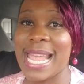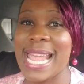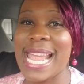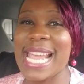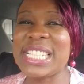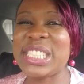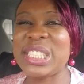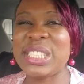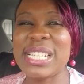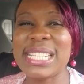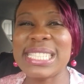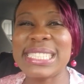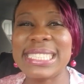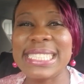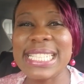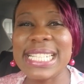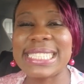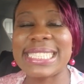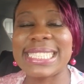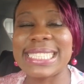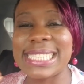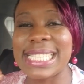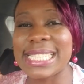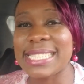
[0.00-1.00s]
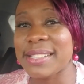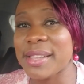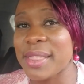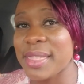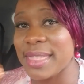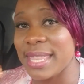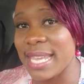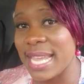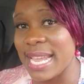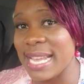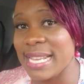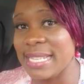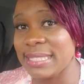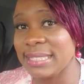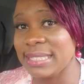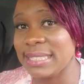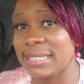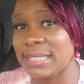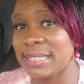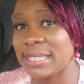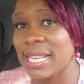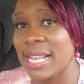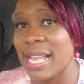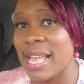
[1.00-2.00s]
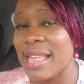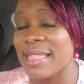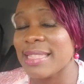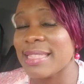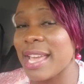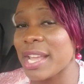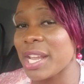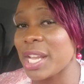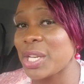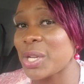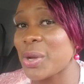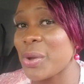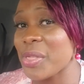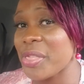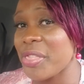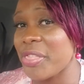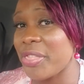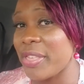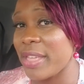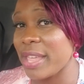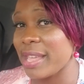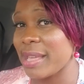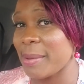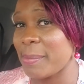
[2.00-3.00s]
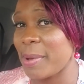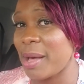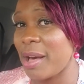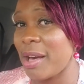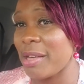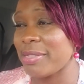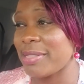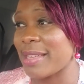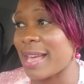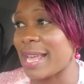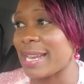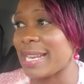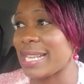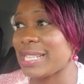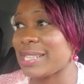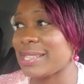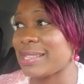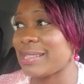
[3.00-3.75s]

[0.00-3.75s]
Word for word: It's just these little things that you don't think about that